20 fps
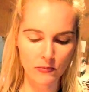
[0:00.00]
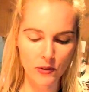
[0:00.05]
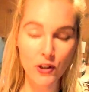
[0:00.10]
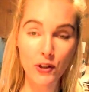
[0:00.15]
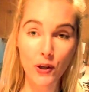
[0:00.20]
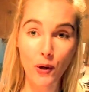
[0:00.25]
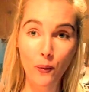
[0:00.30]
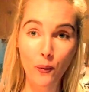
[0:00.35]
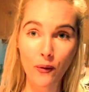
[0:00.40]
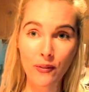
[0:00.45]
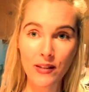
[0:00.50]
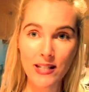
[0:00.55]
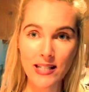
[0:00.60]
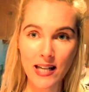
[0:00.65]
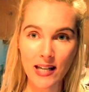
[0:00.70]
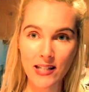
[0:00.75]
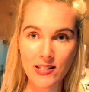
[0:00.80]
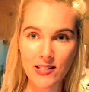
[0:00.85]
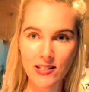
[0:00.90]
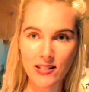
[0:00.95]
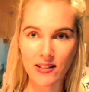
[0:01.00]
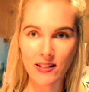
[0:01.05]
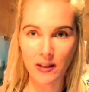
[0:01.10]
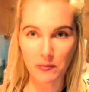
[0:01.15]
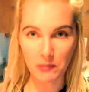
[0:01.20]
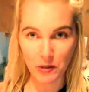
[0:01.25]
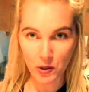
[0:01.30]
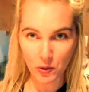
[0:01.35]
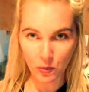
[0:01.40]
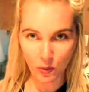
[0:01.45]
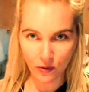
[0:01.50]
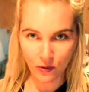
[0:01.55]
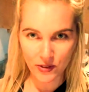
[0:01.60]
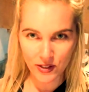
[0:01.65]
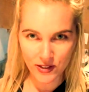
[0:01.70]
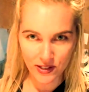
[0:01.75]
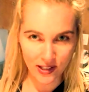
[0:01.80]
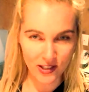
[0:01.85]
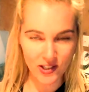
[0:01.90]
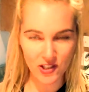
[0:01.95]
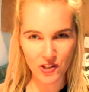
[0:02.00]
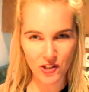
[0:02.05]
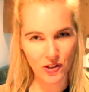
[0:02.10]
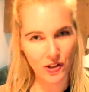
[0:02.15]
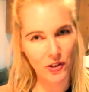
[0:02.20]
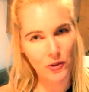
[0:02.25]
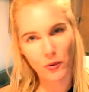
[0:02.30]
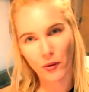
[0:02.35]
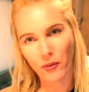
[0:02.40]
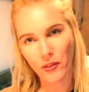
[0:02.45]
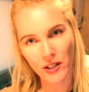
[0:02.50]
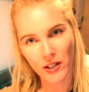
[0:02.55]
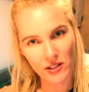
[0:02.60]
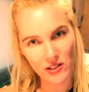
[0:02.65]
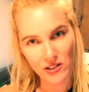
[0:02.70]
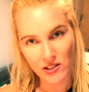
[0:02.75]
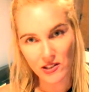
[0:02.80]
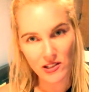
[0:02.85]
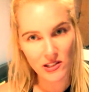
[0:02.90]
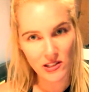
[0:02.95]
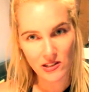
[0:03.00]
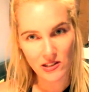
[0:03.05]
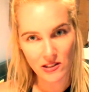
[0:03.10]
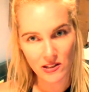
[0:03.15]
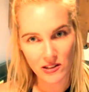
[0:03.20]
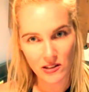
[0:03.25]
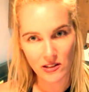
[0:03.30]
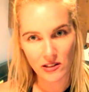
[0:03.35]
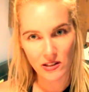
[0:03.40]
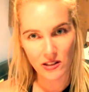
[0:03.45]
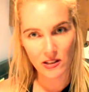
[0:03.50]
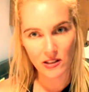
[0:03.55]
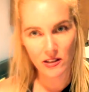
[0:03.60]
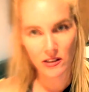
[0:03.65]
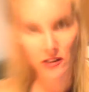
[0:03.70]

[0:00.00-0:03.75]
You don't want the taste in there, but you want the texture, you want the consistency.